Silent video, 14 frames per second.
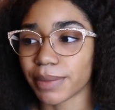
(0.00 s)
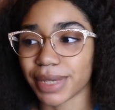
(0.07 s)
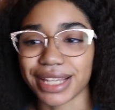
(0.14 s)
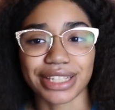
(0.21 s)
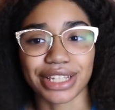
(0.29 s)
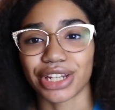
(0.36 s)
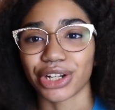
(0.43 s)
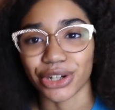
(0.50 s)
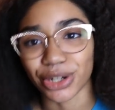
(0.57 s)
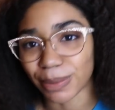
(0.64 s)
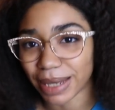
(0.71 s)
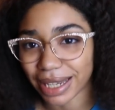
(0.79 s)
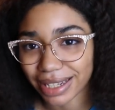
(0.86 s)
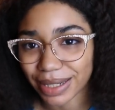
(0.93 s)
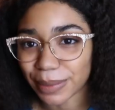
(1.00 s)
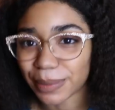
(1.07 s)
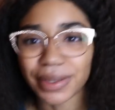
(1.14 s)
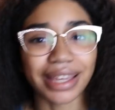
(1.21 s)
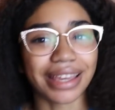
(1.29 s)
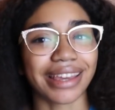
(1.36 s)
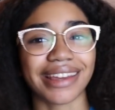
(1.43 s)
because it's gonna curl back up
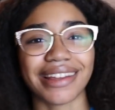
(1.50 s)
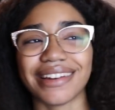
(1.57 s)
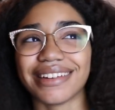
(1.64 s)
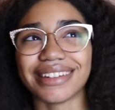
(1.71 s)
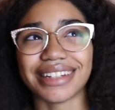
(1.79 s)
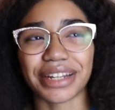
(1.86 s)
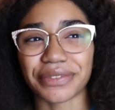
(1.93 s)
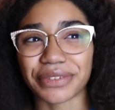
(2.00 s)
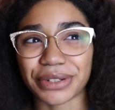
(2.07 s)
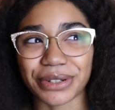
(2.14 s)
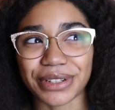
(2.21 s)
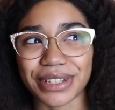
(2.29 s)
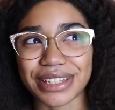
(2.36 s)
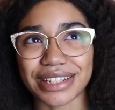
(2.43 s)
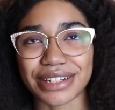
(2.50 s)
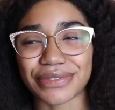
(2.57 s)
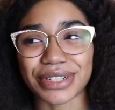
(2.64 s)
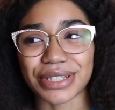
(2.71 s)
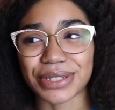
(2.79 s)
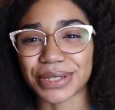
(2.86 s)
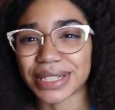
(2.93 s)
and every curl is
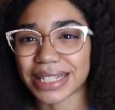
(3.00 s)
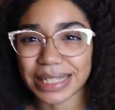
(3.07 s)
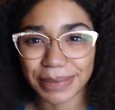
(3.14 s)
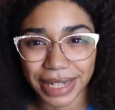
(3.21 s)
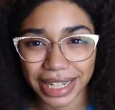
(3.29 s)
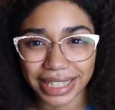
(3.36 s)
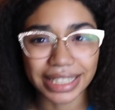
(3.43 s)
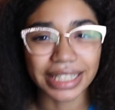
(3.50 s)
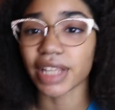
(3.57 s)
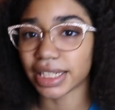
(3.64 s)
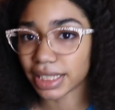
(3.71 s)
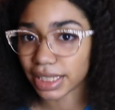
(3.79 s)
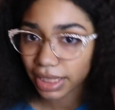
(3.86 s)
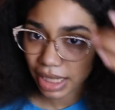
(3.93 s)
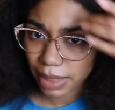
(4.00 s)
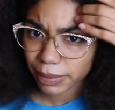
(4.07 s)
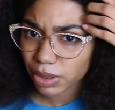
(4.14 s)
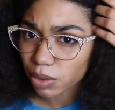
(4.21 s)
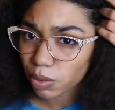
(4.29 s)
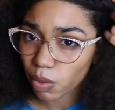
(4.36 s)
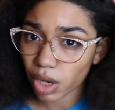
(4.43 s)
different, so it doesn't matter. And then I'm
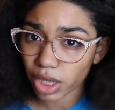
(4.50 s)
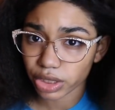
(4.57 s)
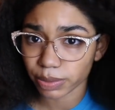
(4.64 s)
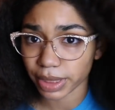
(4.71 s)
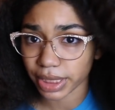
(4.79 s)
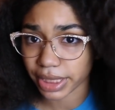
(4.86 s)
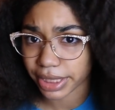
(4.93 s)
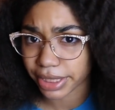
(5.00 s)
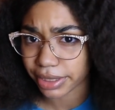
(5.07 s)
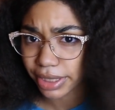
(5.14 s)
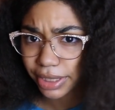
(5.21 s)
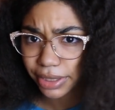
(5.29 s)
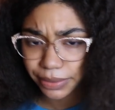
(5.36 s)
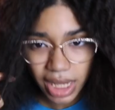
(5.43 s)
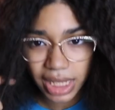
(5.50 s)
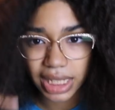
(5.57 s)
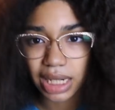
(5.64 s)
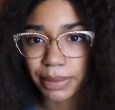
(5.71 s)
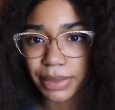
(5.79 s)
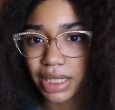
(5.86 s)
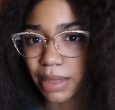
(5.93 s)
gonna go wash my hair now, and
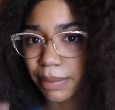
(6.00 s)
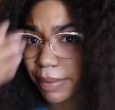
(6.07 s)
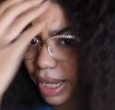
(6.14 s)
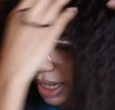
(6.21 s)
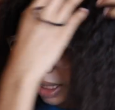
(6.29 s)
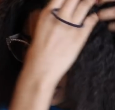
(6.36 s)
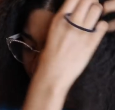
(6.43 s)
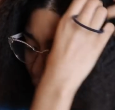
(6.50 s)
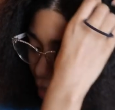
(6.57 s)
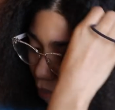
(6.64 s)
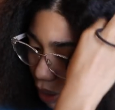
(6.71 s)
then I'm gonna come back and I'll